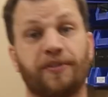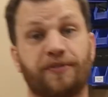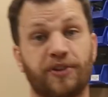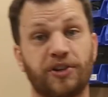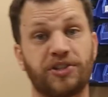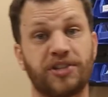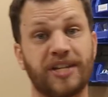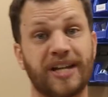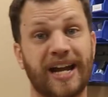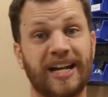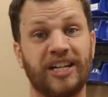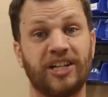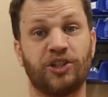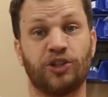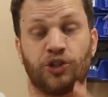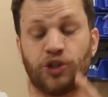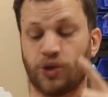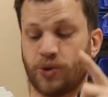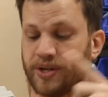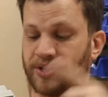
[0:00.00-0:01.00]
The first thing I need to
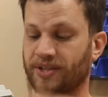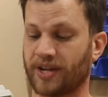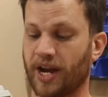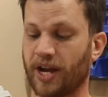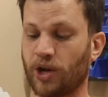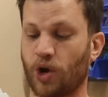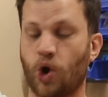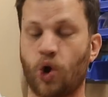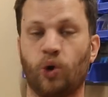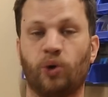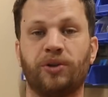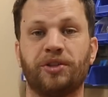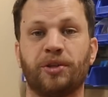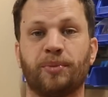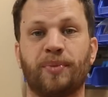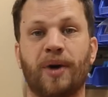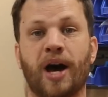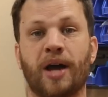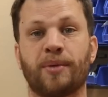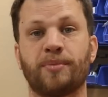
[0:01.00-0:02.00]
do is cut a hole in the
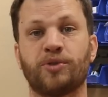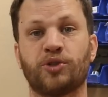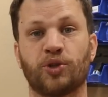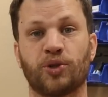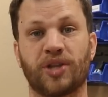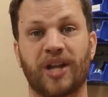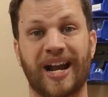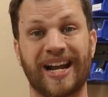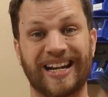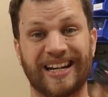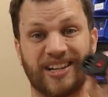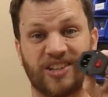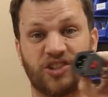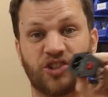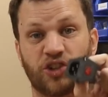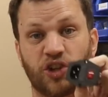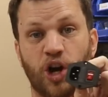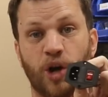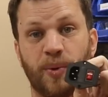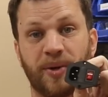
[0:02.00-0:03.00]
bottom so that I can
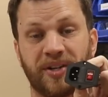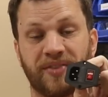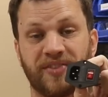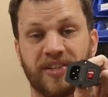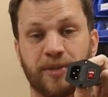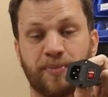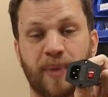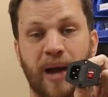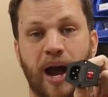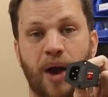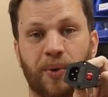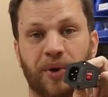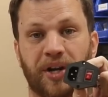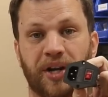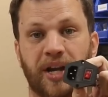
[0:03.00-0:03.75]
install one of these power